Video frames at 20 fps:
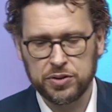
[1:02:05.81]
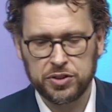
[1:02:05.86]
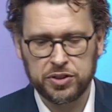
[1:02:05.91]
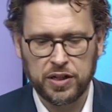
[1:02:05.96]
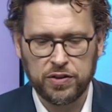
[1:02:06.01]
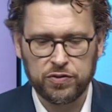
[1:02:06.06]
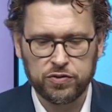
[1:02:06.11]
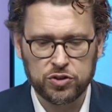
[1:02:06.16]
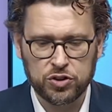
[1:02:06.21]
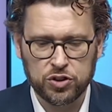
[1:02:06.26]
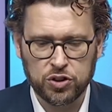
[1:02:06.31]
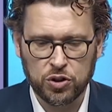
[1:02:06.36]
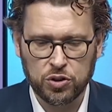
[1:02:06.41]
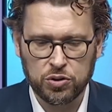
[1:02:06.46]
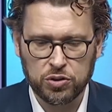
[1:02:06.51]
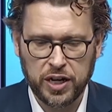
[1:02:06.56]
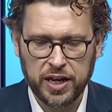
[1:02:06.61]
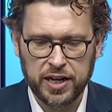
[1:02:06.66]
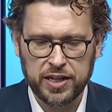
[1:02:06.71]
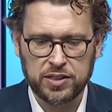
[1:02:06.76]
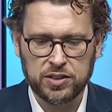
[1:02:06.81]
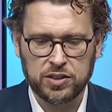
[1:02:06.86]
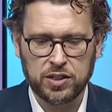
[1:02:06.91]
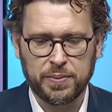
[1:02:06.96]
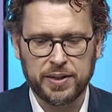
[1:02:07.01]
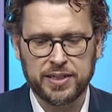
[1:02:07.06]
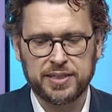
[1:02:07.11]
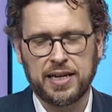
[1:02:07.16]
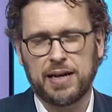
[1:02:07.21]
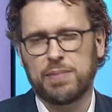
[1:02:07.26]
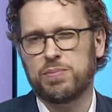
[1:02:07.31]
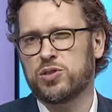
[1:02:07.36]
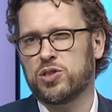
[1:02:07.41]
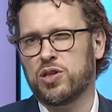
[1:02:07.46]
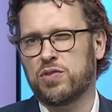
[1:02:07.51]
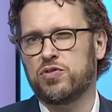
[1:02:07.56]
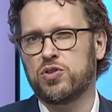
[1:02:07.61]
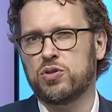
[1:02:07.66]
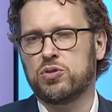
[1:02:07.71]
Stefan showcased some examples of